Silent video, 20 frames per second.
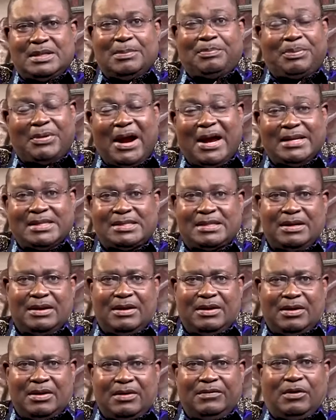the price
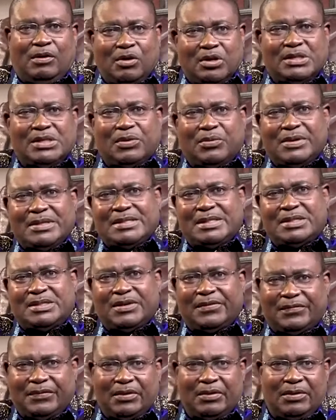of the consequences
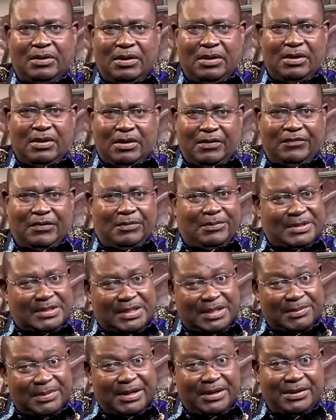of your
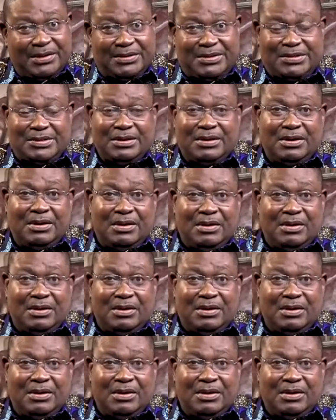misdemeanors